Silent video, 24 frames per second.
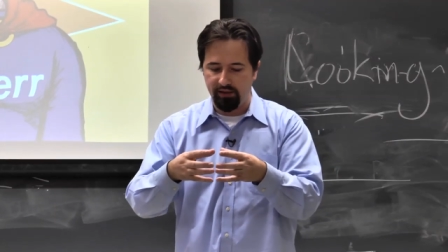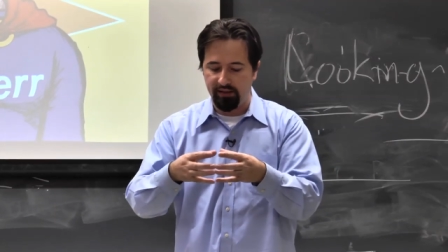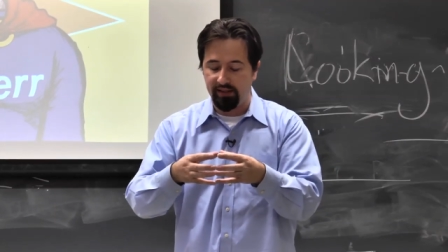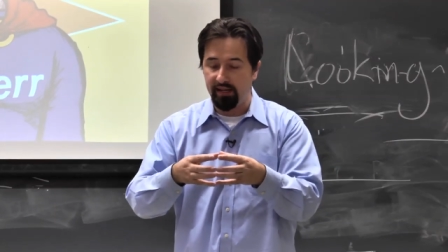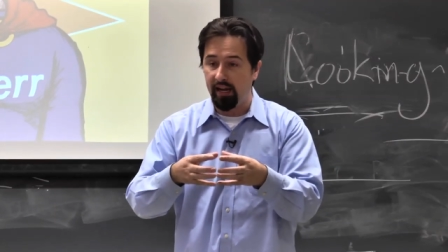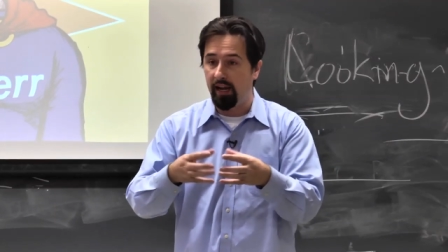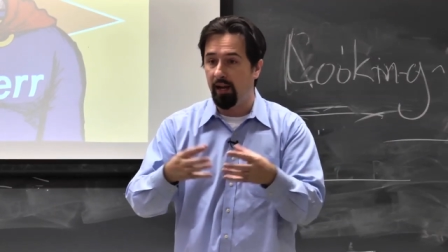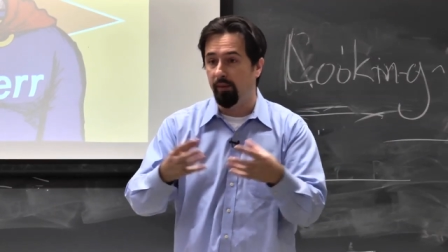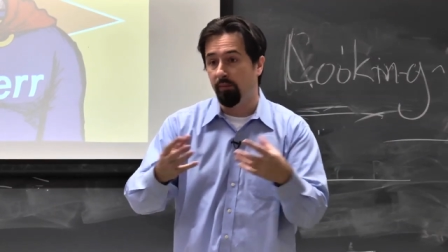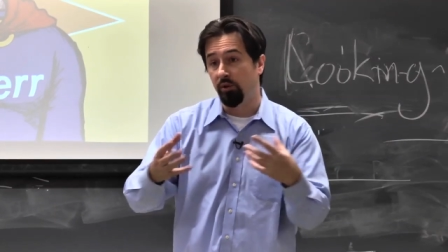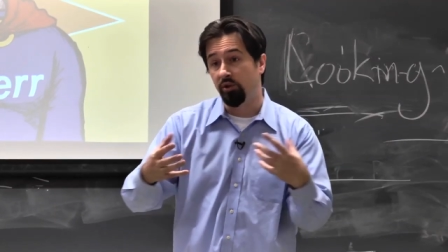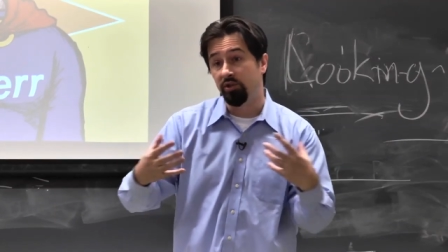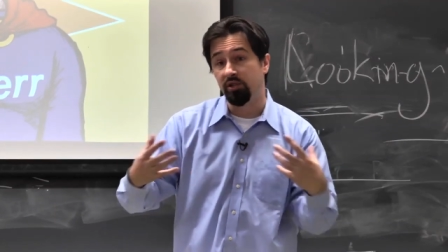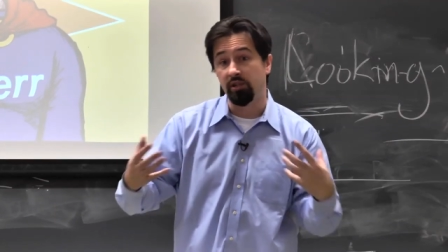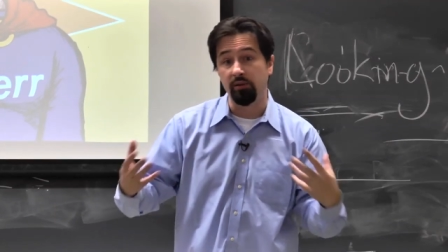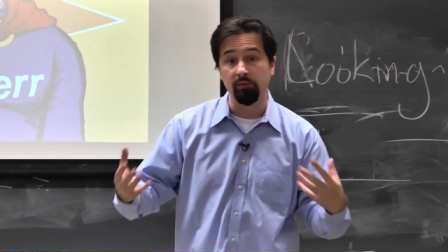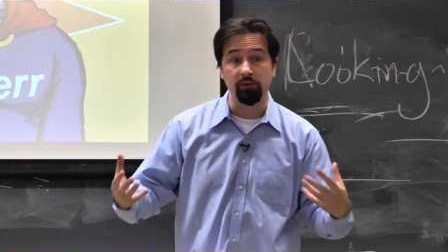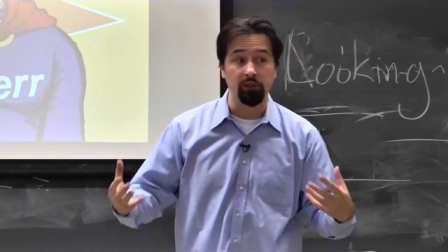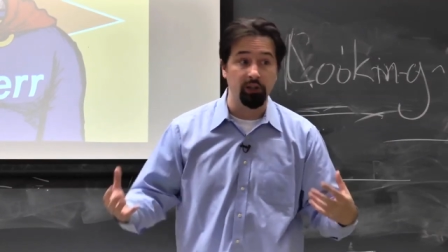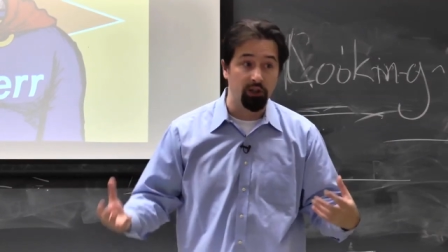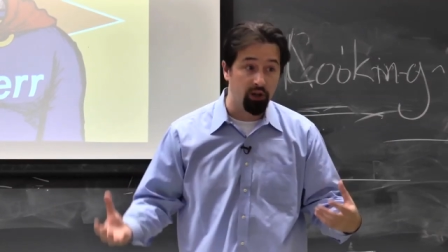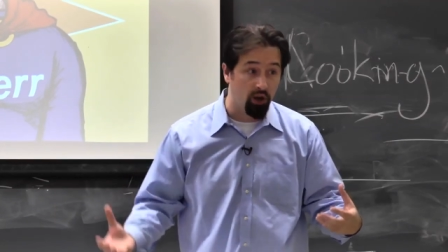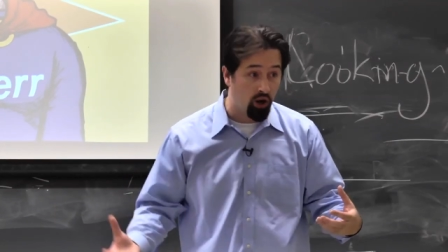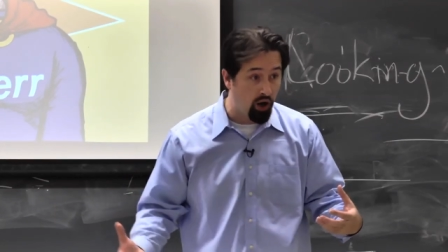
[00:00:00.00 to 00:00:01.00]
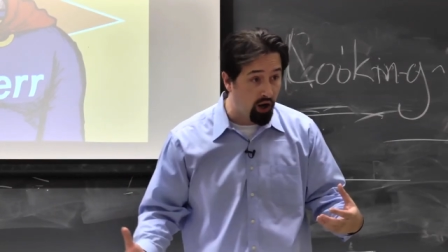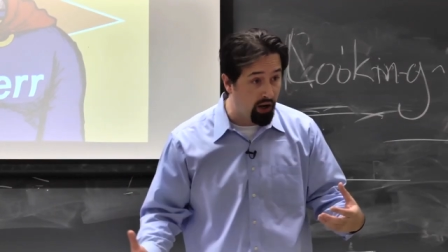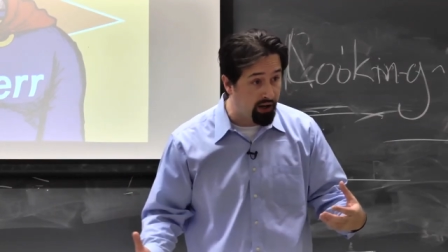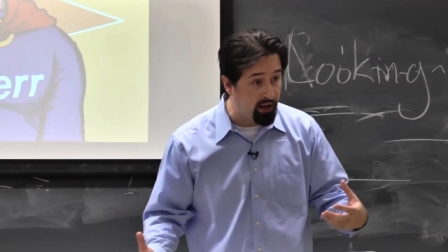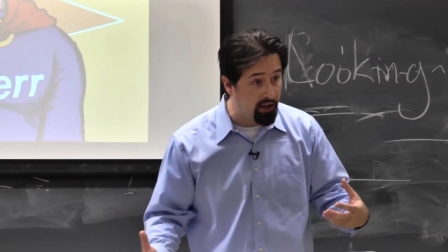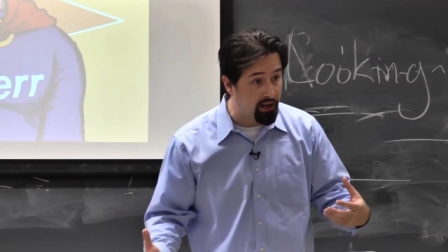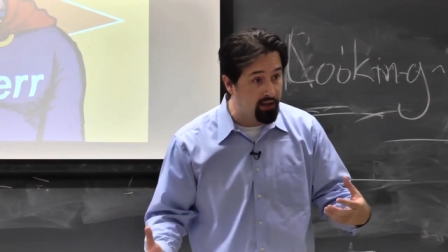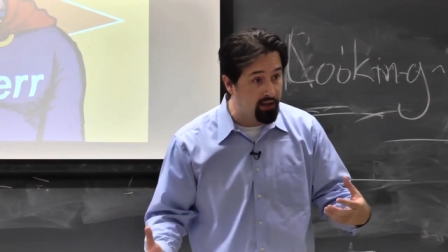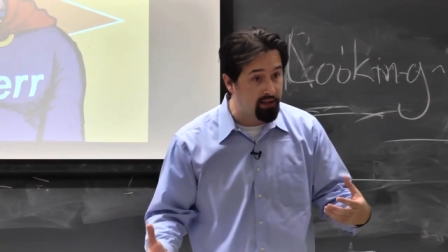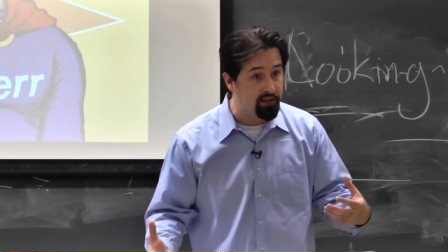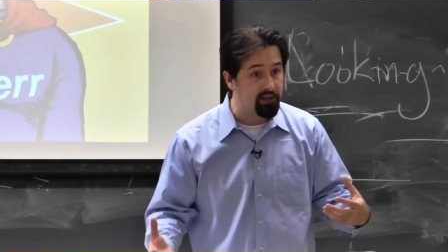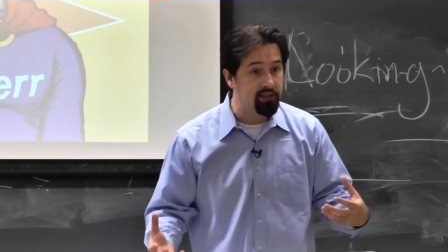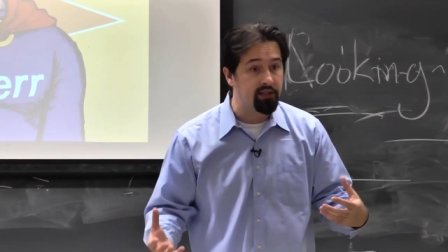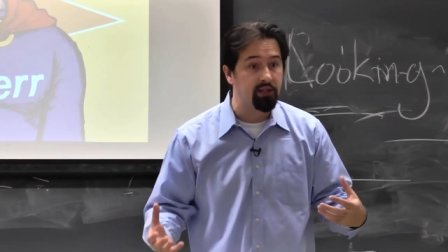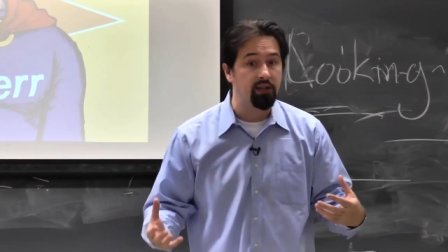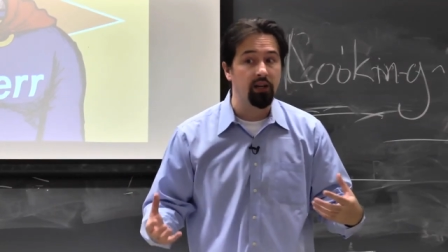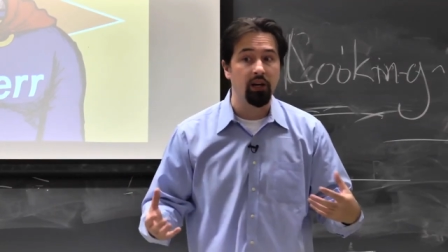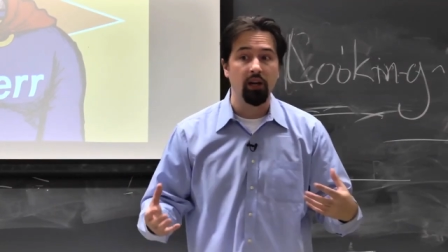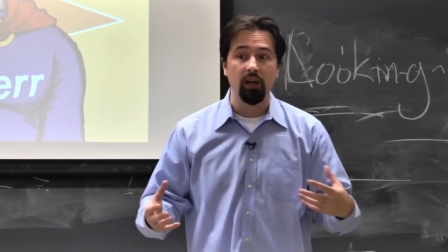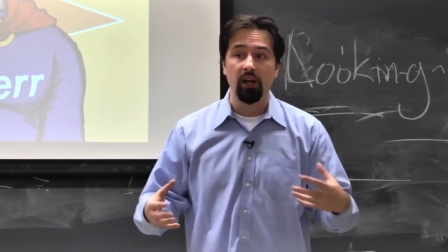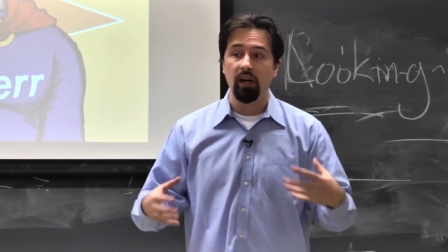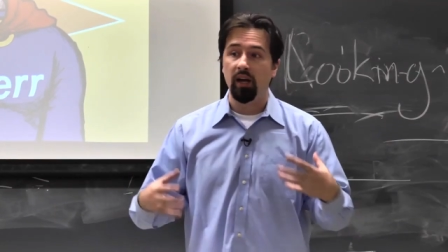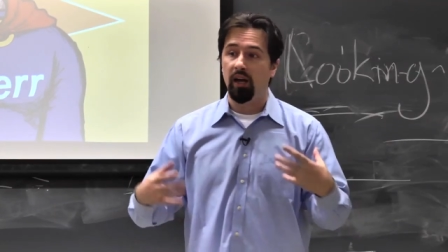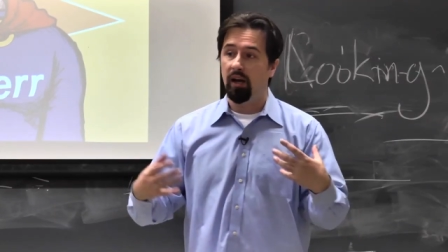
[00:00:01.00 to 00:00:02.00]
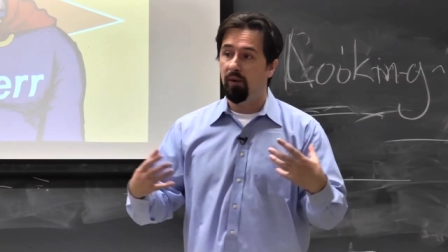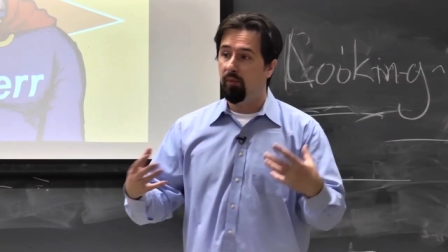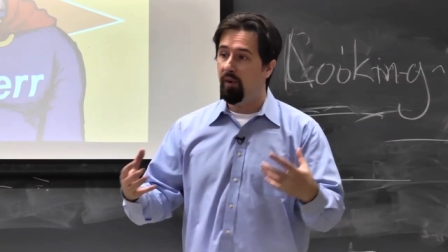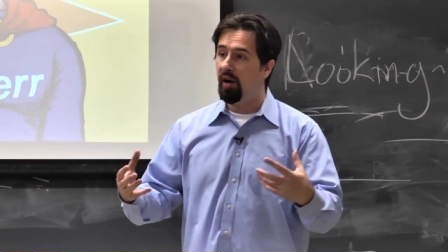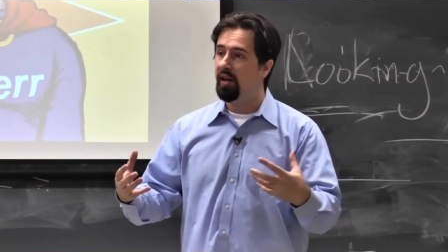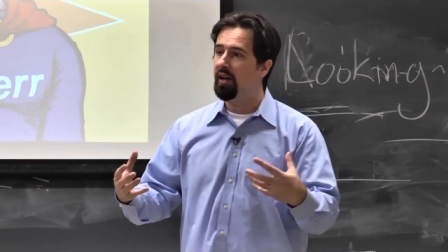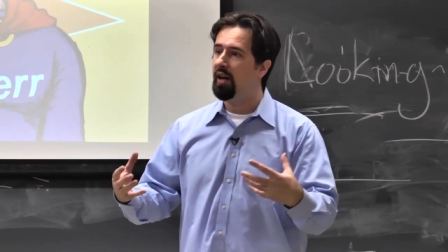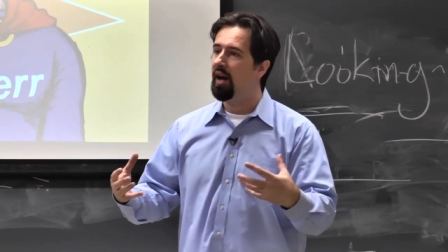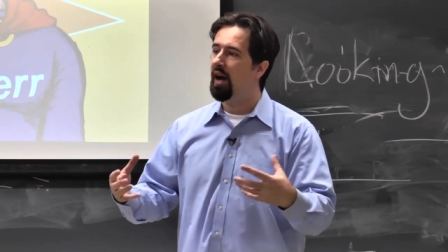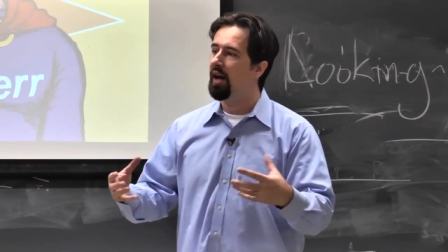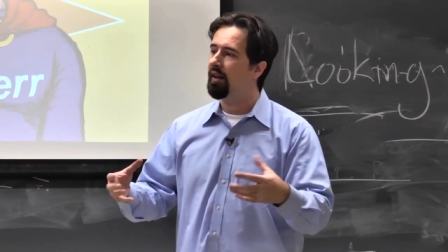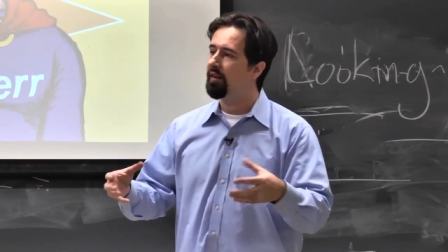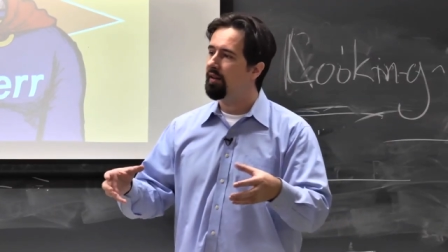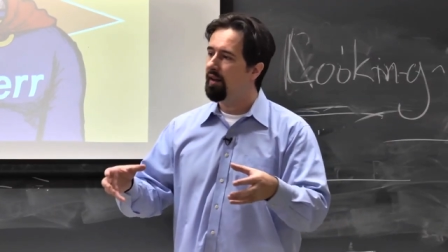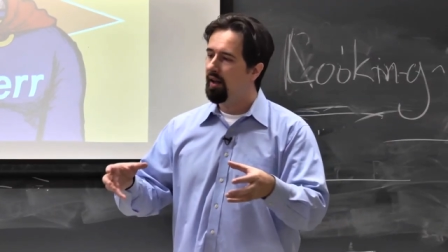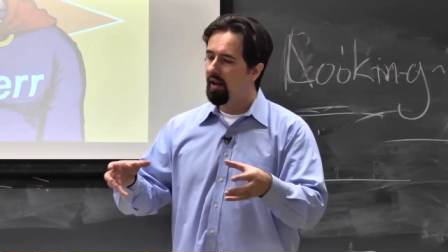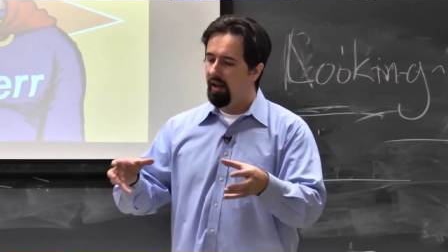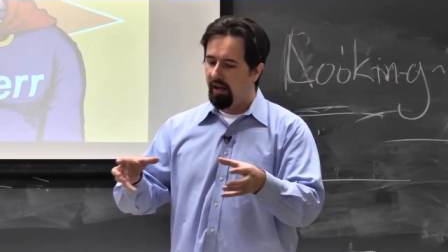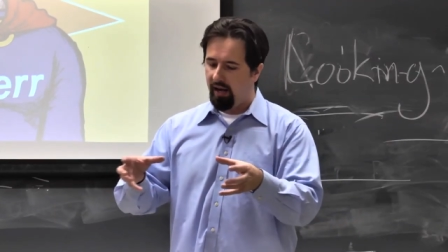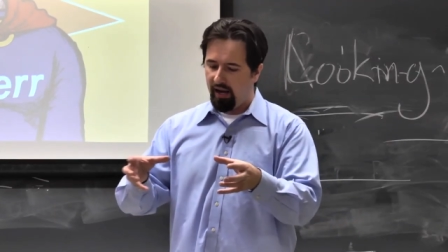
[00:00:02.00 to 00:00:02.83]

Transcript: same or similar audience and whatnot.